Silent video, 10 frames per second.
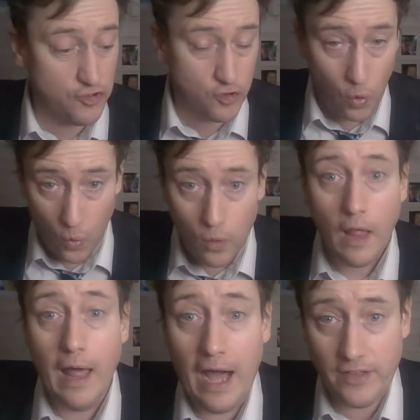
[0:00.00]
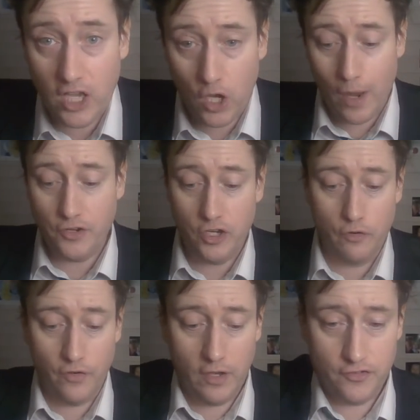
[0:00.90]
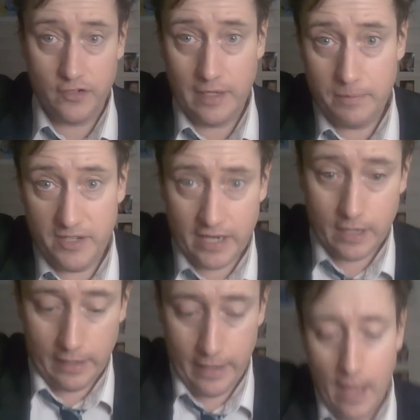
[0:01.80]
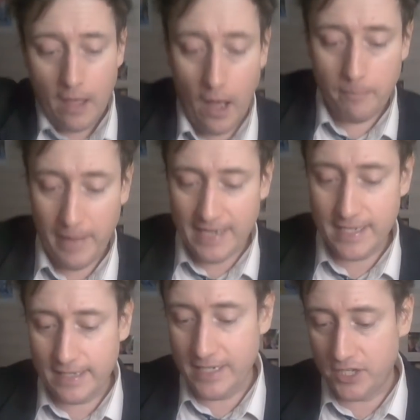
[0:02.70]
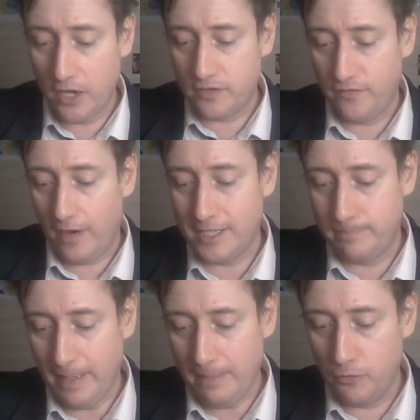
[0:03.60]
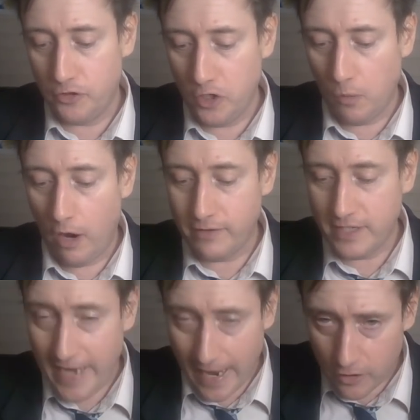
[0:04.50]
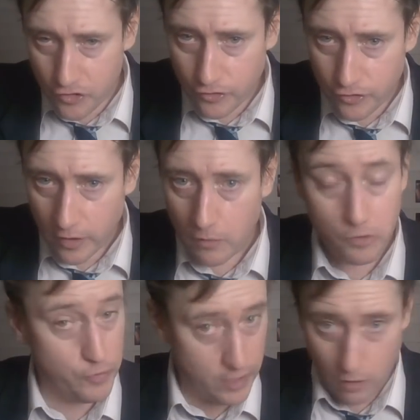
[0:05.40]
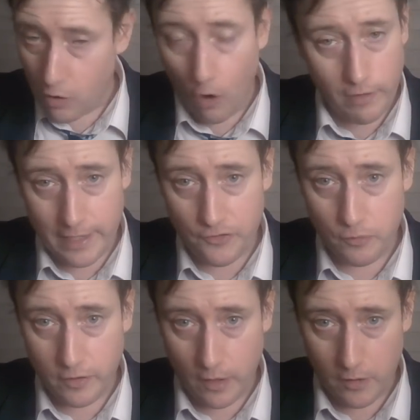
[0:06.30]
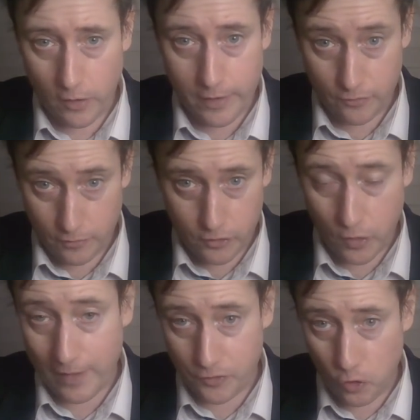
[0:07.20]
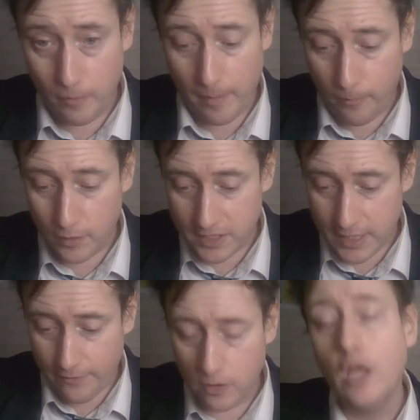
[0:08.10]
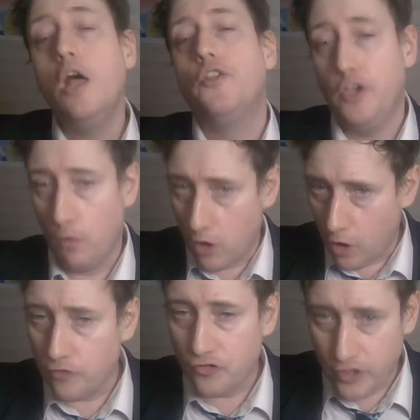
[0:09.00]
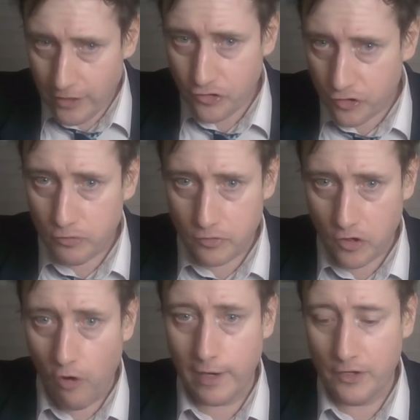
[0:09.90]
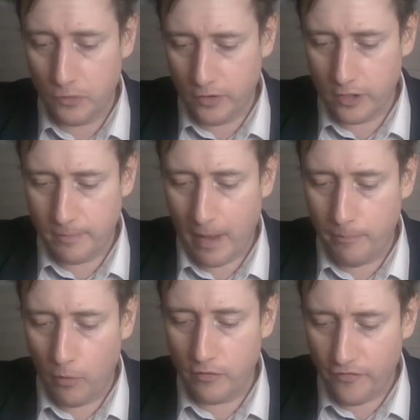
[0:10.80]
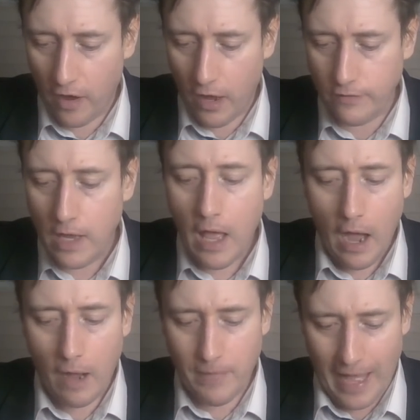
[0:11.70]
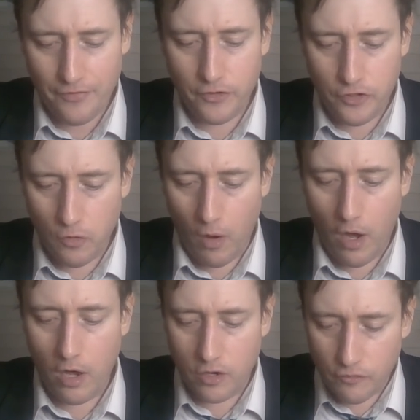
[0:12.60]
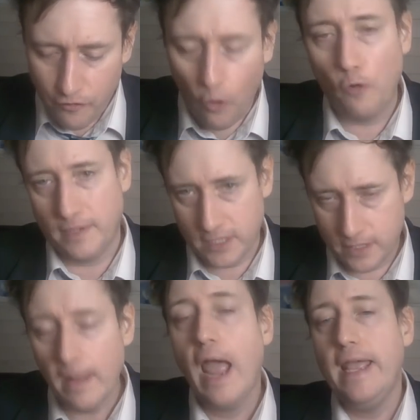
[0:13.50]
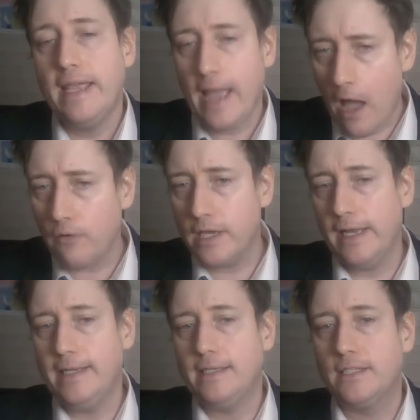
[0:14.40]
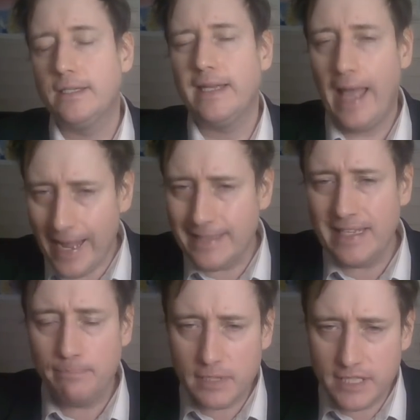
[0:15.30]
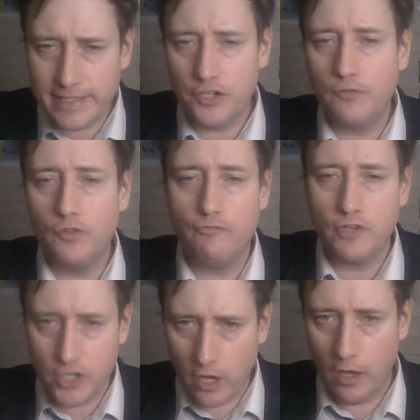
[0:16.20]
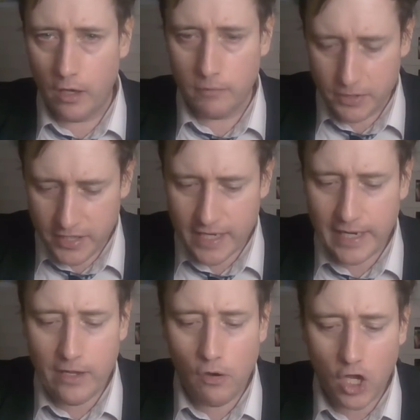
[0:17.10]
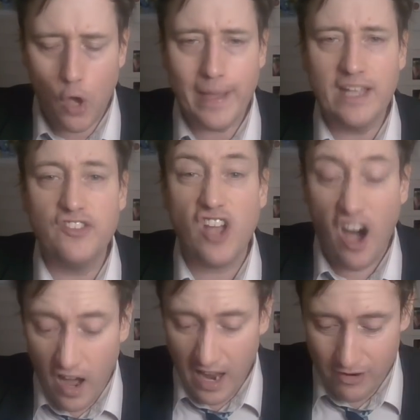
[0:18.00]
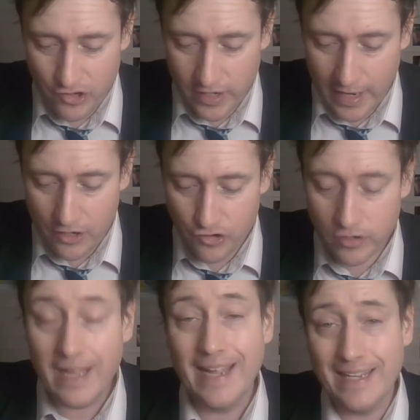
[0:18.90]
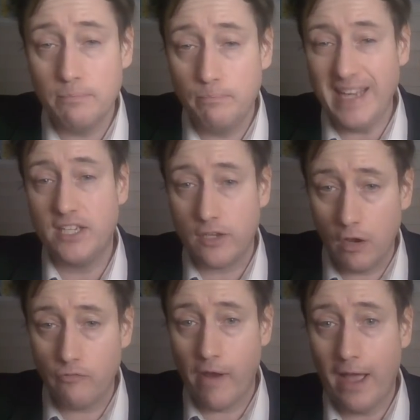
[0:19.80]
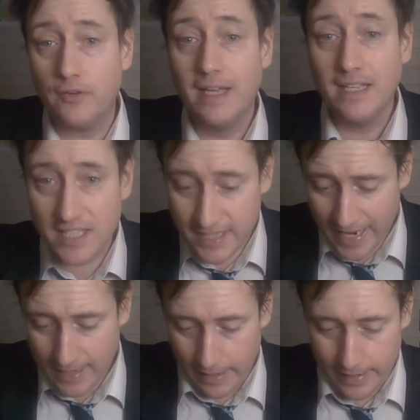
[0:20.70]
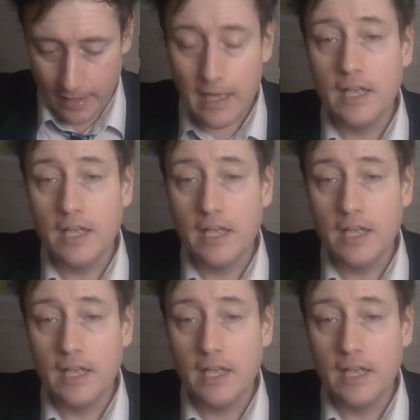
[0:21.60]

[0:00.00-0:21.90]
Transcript: school, and then going to university particularly, basically certifies to people that you are intelligent, which we know correlates with doing well at school about 0.7, that you are conscientious, which correlates with it at about 0.5, and that you are conformist. It calculates that 80% of the return, particularly on going into higher education, is based around signalling.